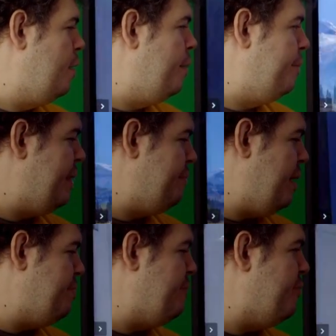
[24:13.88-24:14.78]
But that might
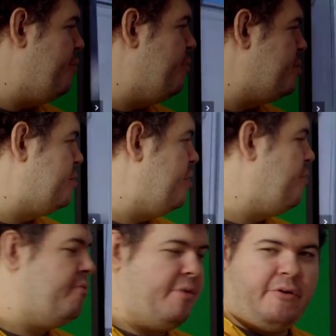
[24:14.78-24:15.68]
be what you want to do,
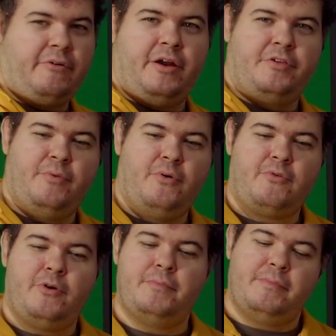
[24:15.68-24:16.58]
create a small
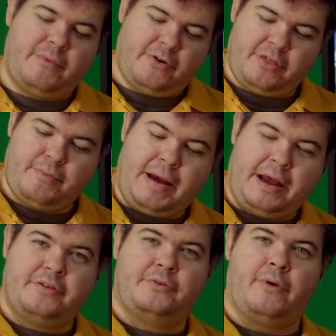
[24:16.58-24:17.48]
room, because there's a
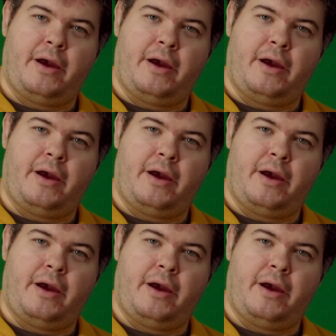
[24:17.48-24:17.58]
passageway.